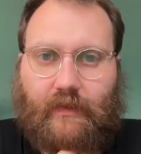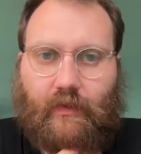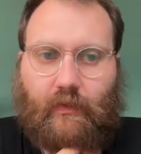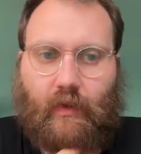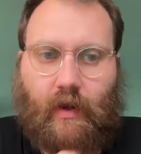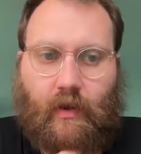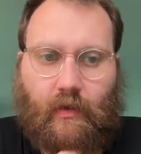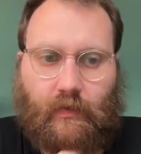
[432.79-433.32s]

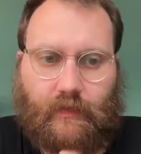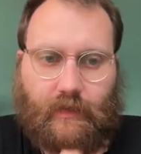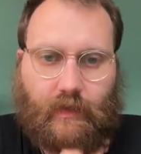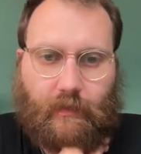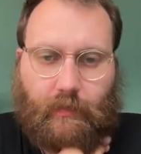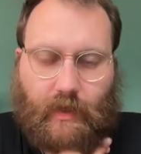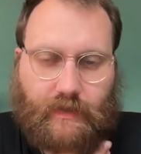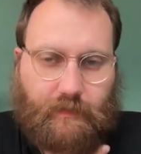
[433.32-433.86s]
around
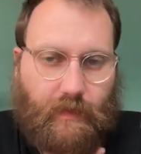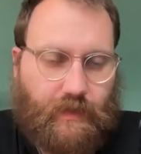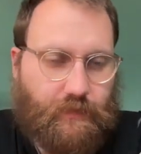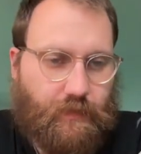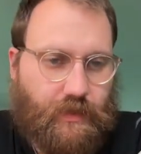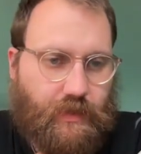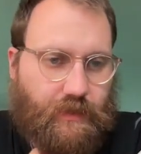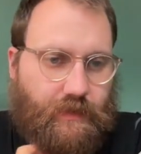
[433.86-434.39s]
Maid
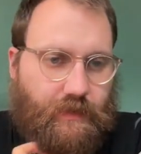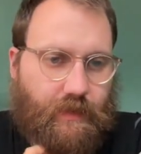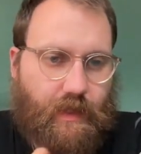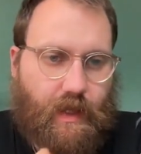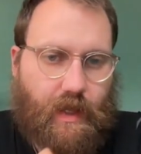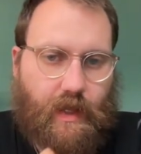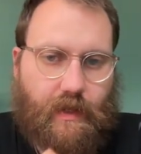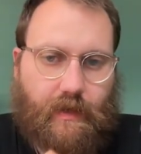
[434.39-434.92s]
speeches
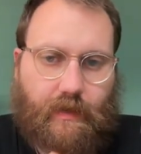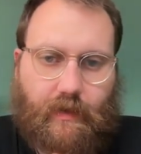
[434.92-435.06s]
and